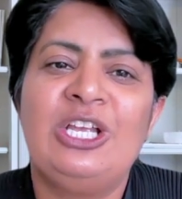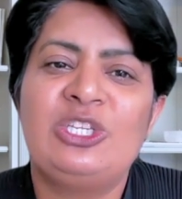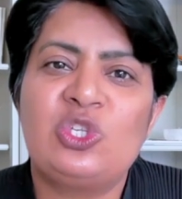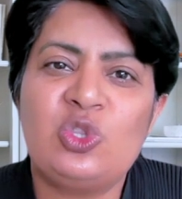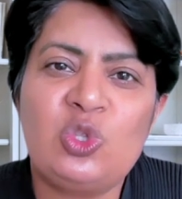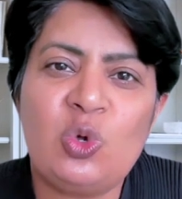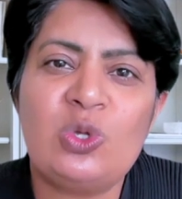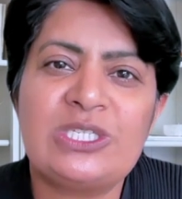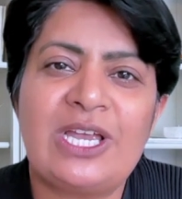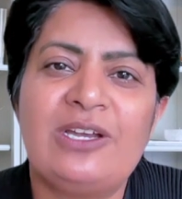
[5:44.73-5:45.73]
So
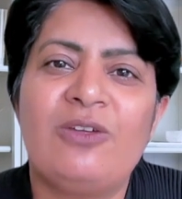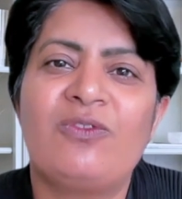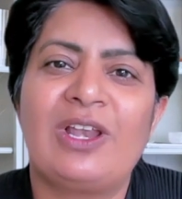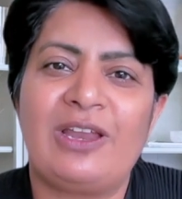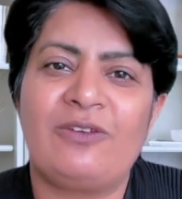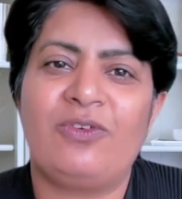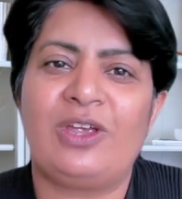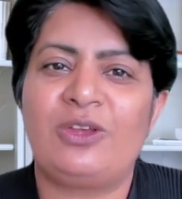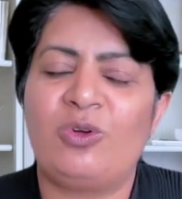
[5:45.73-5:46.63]
those kind of clarifying